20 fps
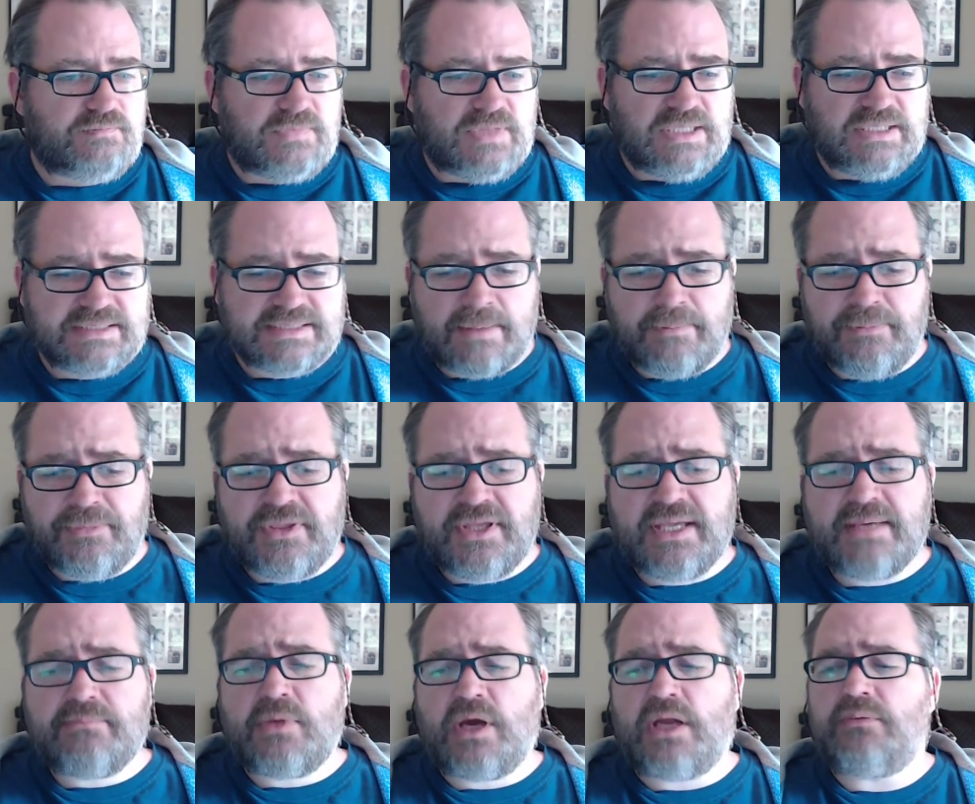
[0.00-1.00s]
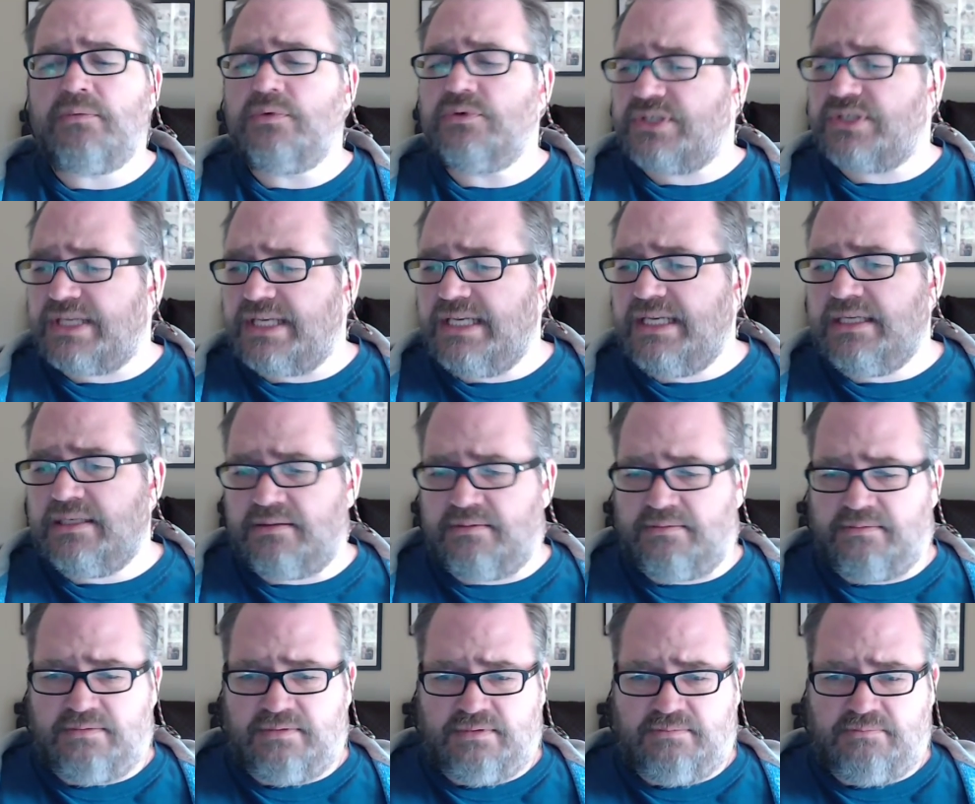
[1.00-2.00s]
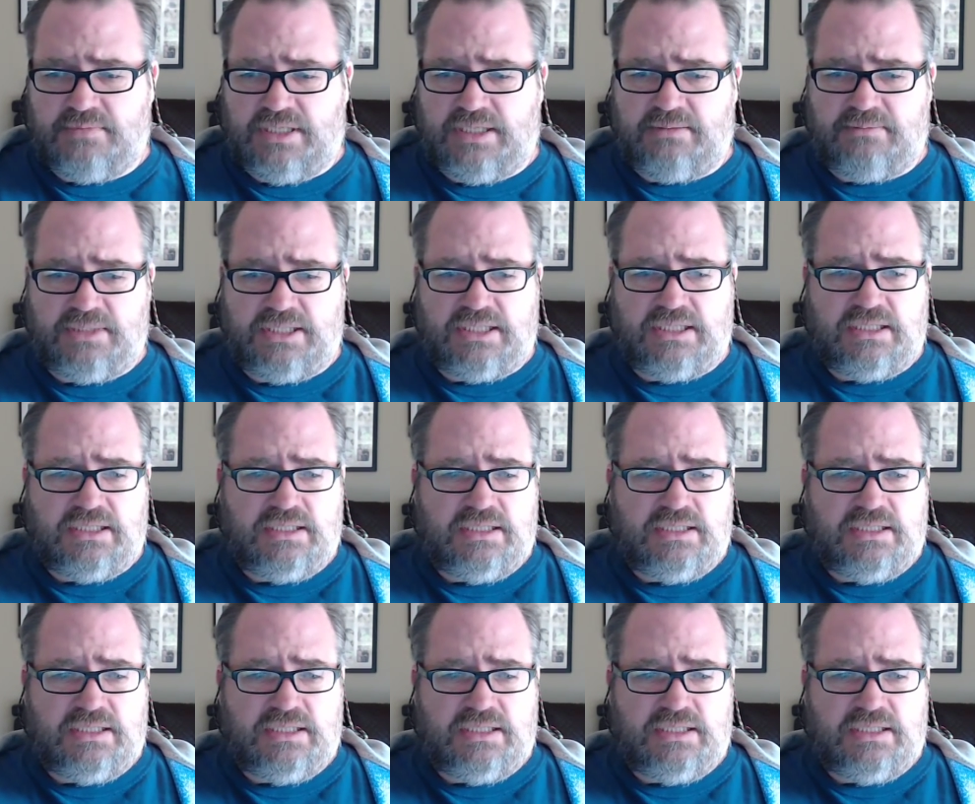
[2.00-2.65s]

Something in my routine, maybe.